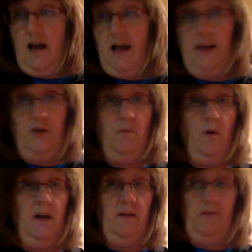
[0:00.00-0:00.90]
Hi, good
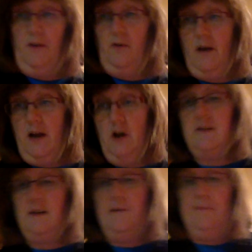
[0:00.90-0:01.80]
morning, fourth
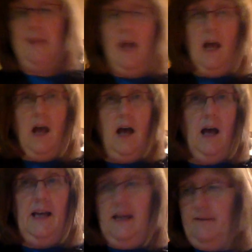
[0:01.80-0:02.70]
graders.
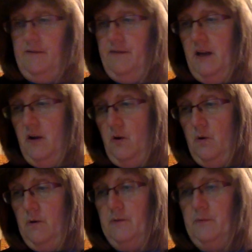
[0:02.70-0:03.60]
I have a
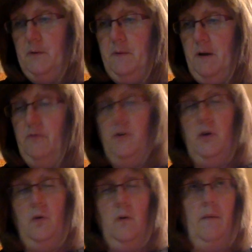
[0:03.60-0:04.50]
video prepared for
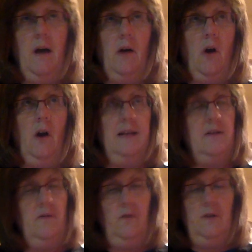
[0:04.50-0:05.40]
you about our
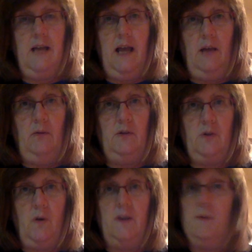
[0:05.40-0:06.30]
lesson for today, which is
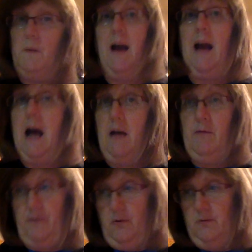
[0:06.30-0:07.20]
going to be about
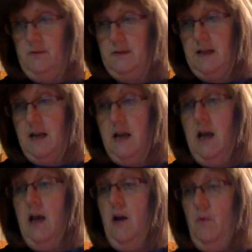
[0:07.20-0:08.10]
homophones.
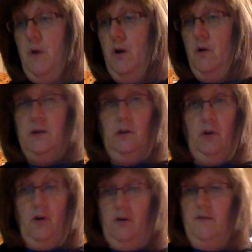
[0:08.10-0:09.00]
We are going to
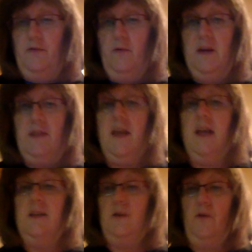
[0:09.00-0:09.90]
learn three
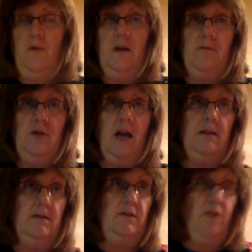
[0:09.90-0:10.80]
things or three
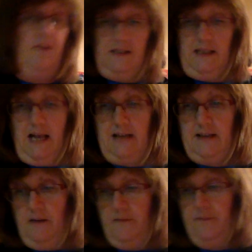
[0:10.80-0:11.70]
objectives for this
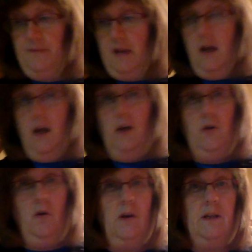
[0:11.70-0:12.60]
lesson.
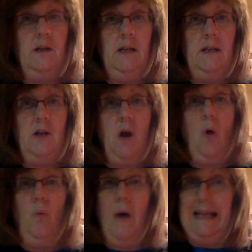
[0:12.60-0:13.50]
You're going to need to know
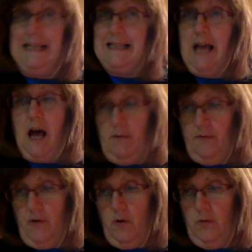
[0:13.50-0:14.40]
what is a
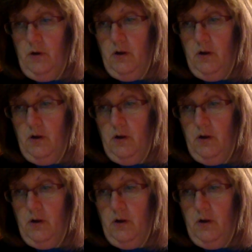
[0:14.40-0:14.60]
homophone,